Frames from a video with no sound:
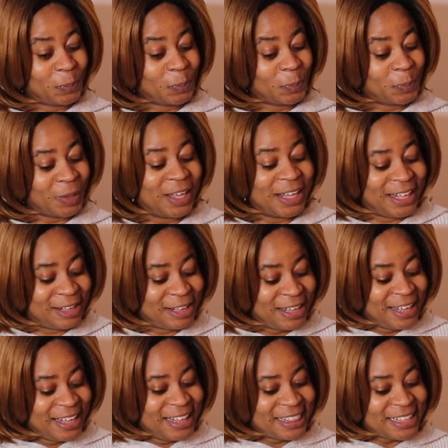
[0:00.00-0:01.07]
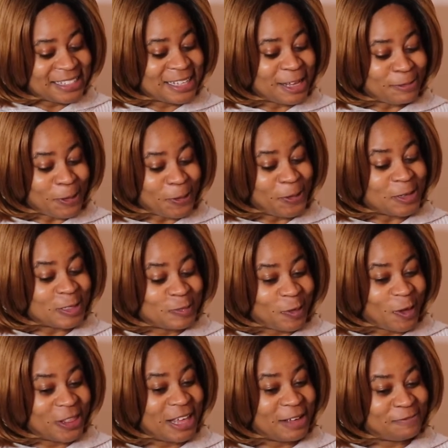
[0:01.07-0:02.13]
This laptop costs
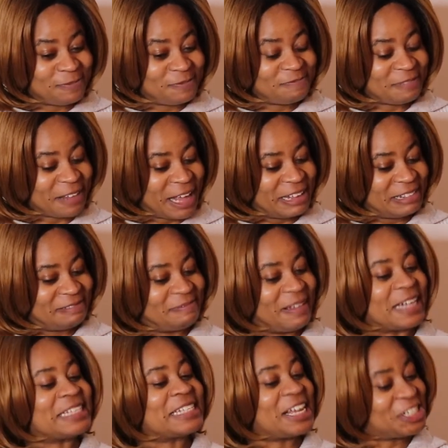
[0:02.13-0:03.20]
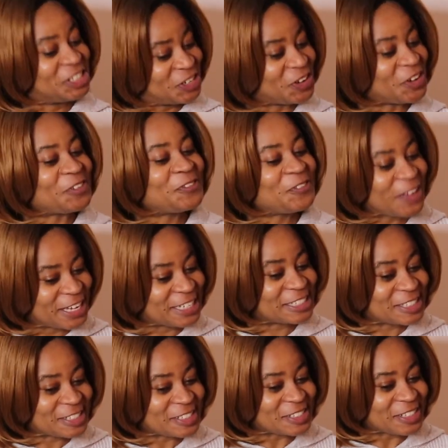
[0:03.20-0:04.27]
more than my tertiary
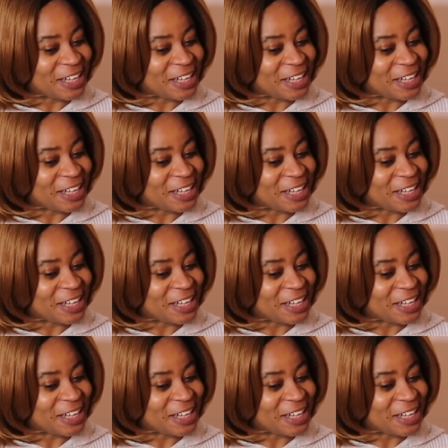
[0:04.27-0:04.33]
fees.